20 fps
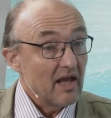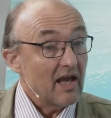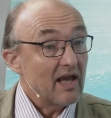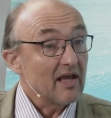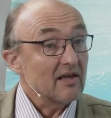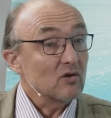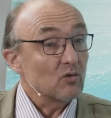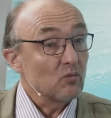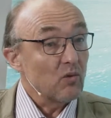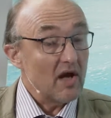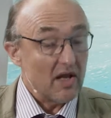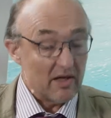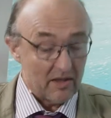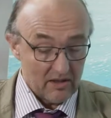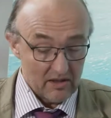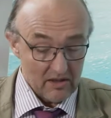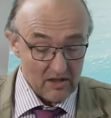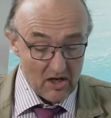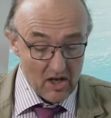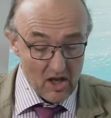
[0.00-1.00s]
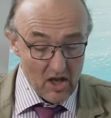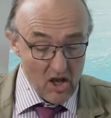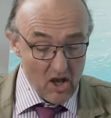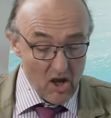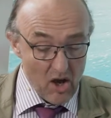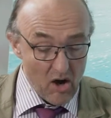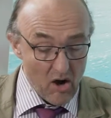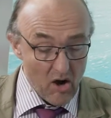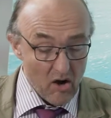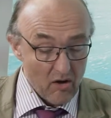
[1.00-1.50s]
as one
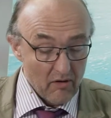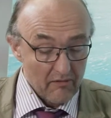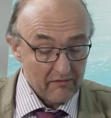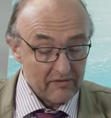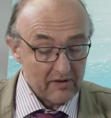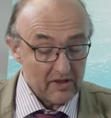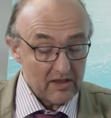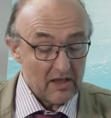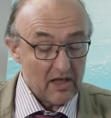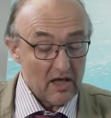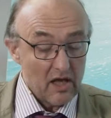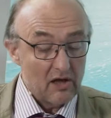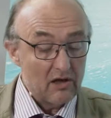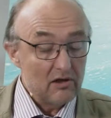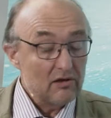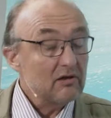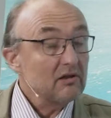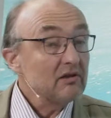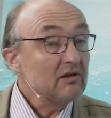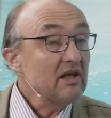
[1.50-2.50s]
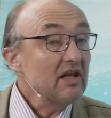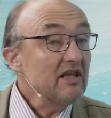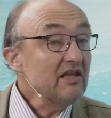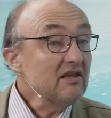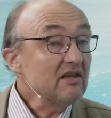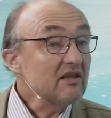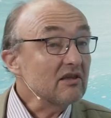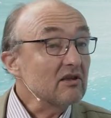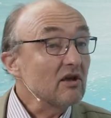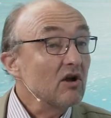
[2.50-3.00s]
of the
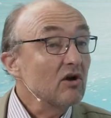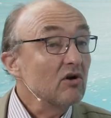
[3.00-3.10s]
least